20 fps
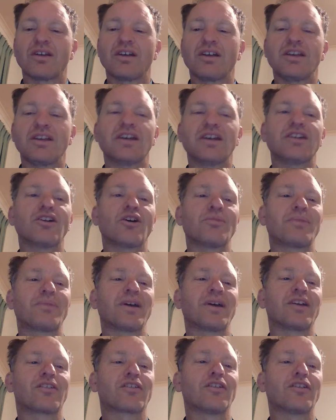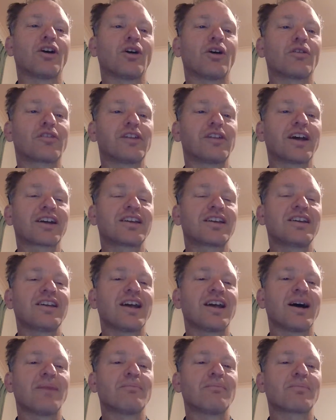no pets. No, I was lucky
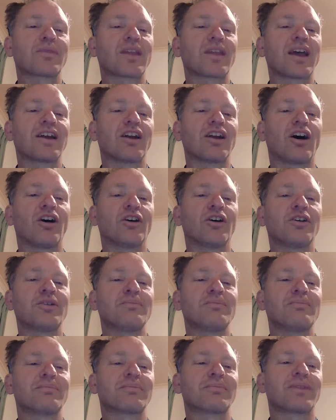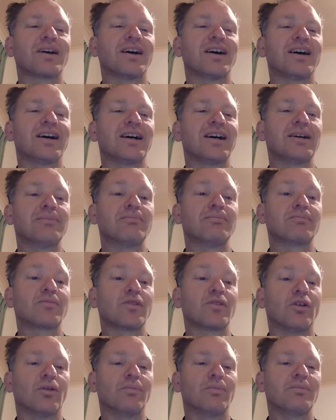at home. I
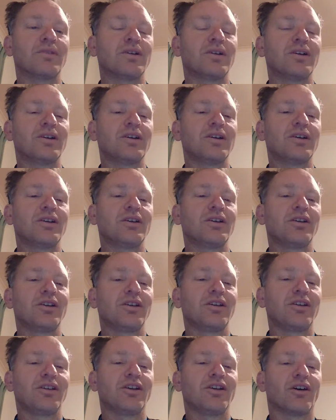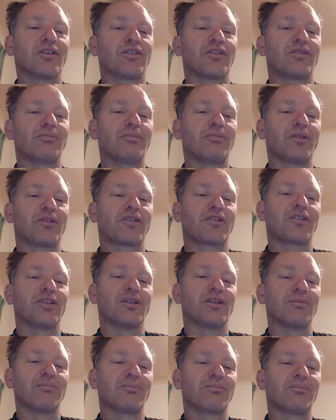was still
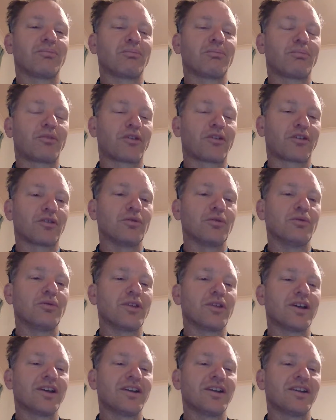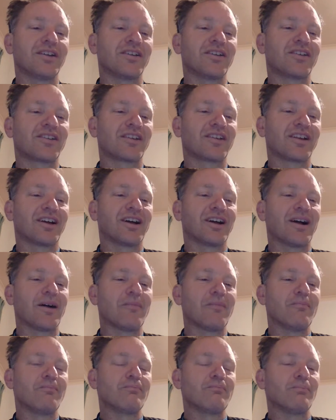at school then, and
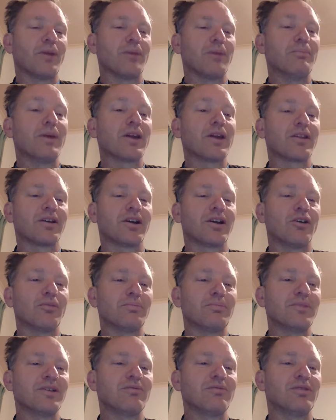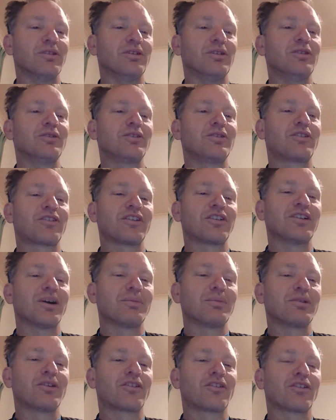my mother helped me learn
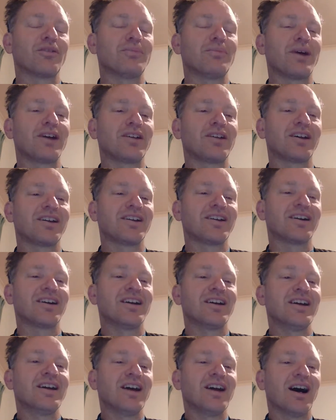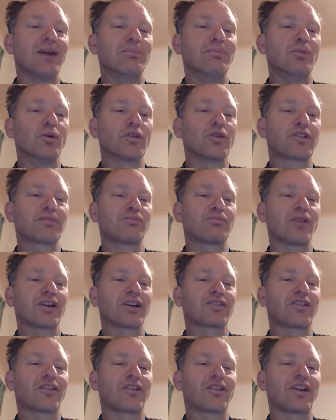CW, so I made a Morse
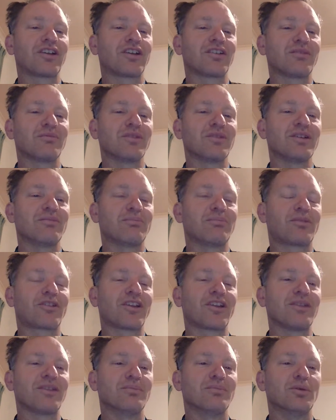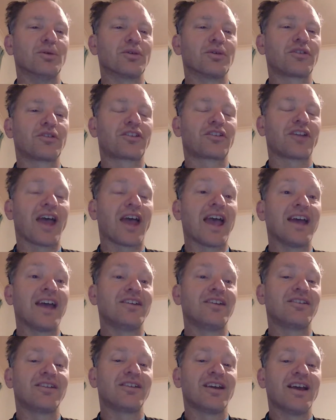practice set, and we sent Morse,
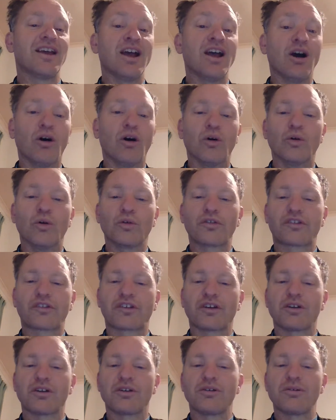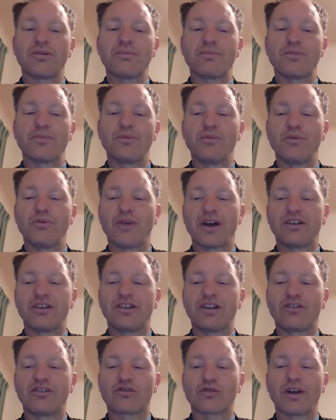and also they
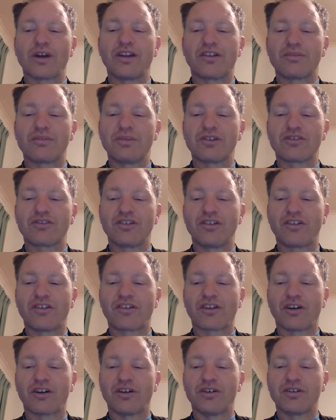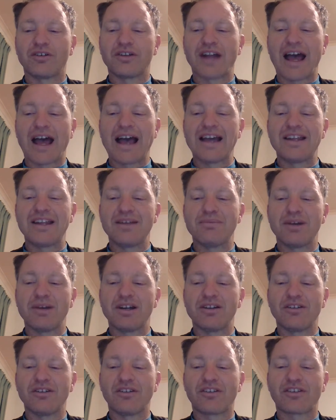did transmissions on 80
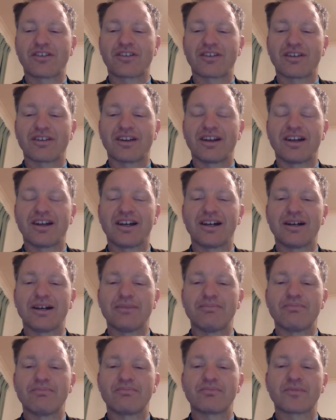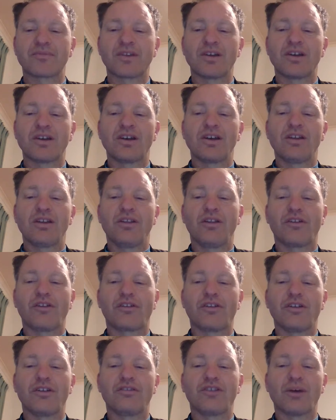meters. There's
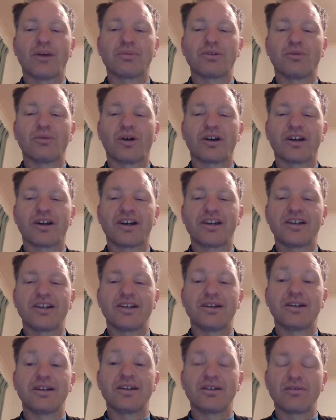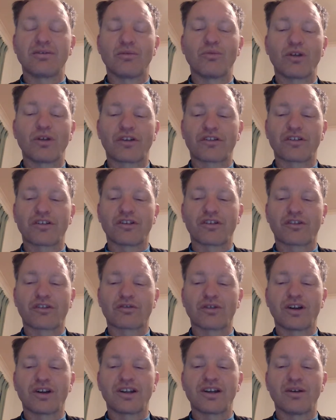the WIA in Western
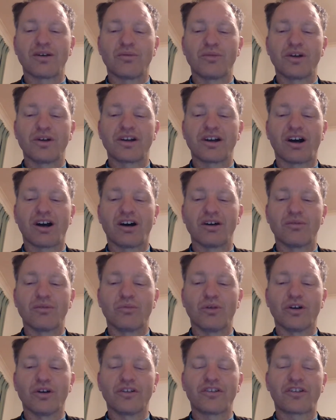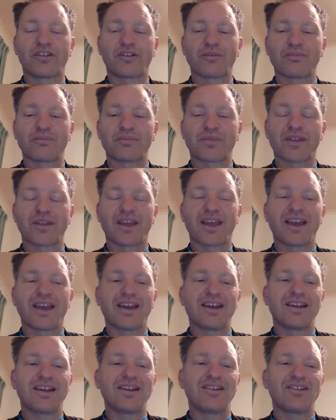Australia where I was,
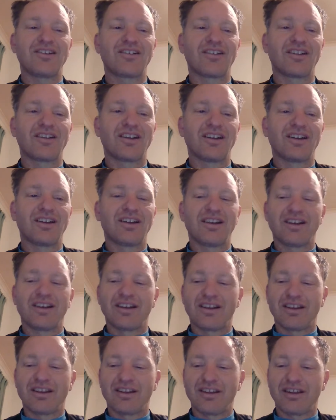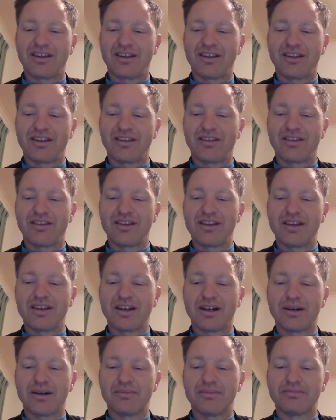and
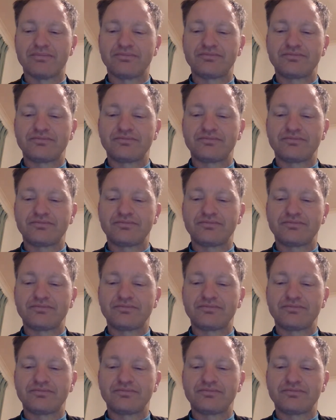and